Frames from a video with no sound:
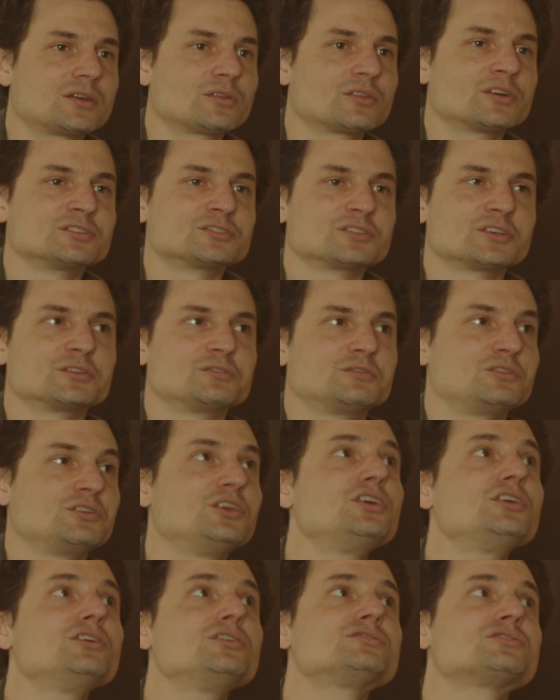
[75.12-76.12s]
yeah. there's a
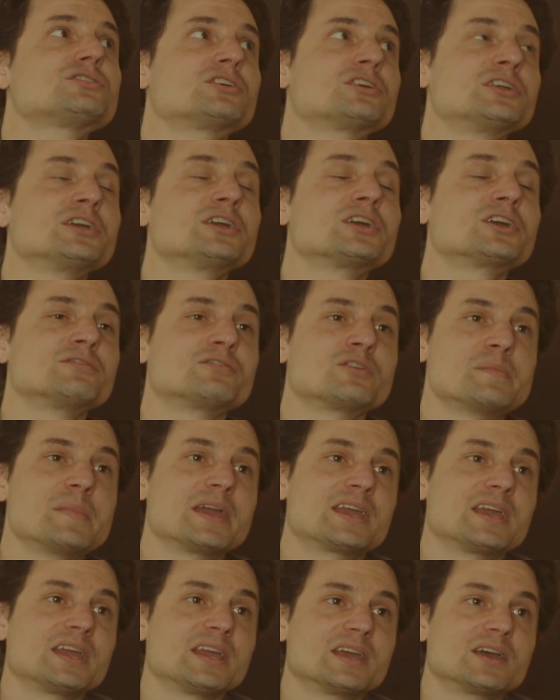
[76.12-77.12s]
huge learning curve to
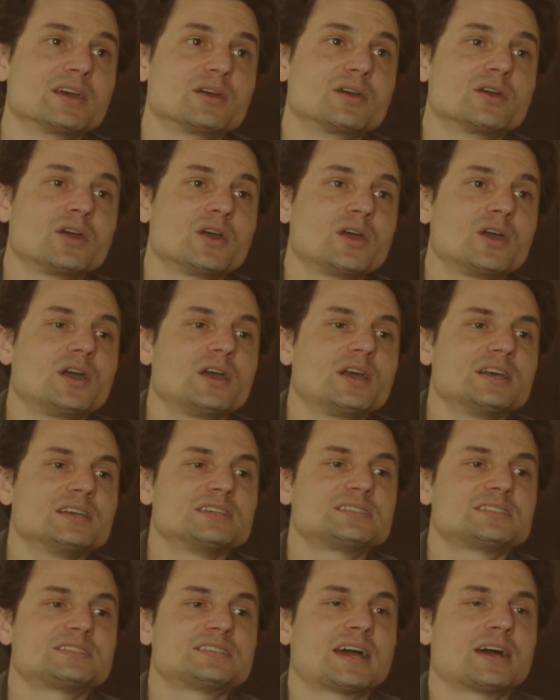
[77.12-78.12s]
making it
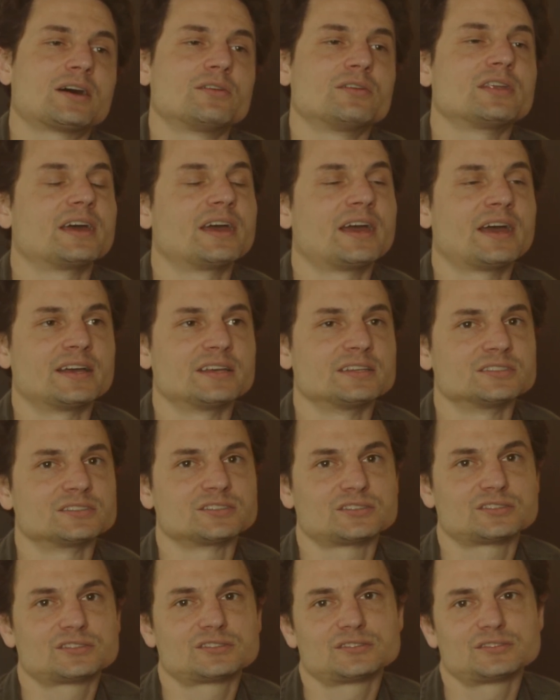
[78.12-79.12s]
sound
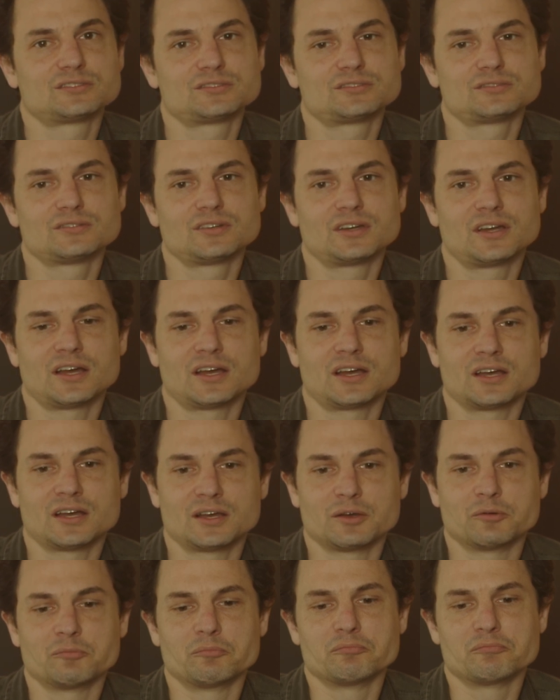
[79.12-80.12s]
as
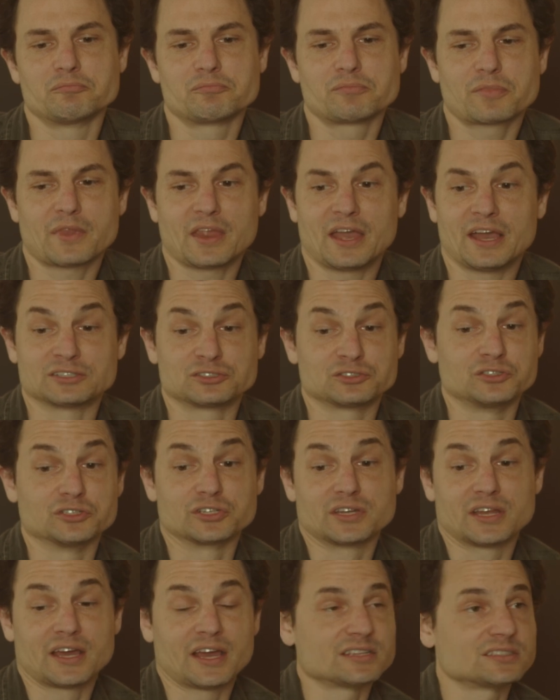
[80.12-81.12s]
um, as
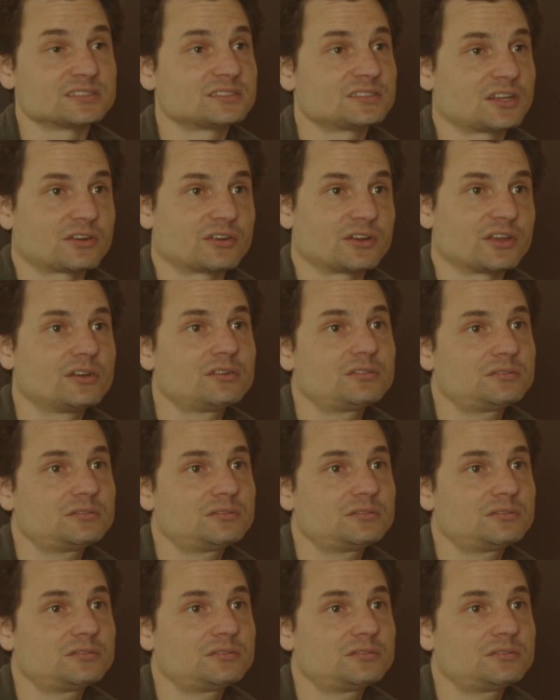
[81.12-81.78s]
good as stereo.